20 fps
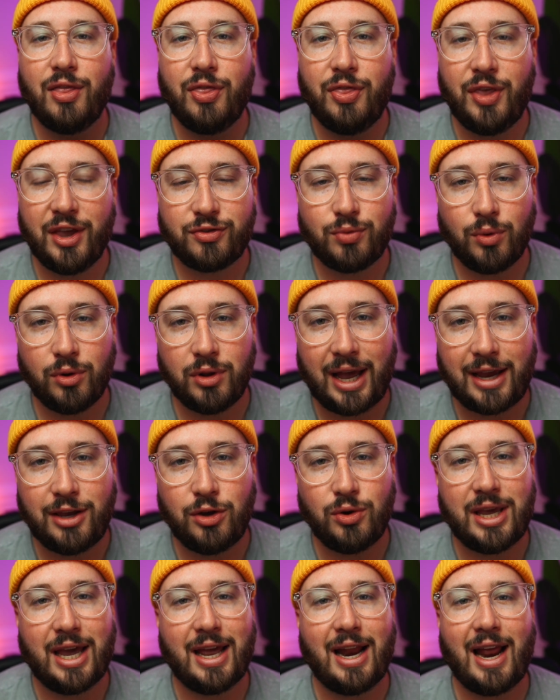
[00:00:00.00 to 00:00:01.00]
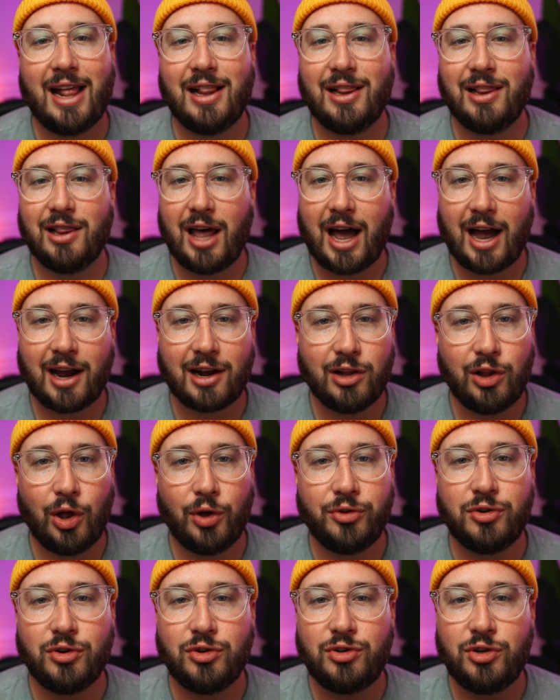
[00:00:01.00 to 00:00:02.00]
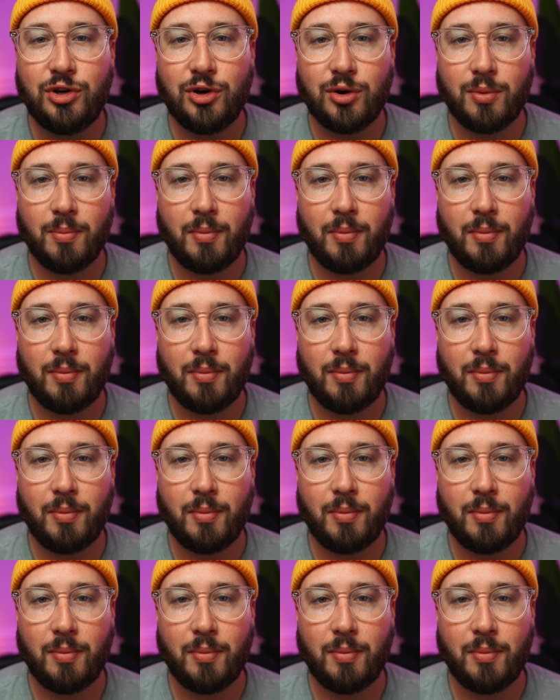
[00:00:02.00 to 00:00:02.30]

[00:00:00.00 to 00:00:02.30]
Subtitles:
This will let you get a lot closer to your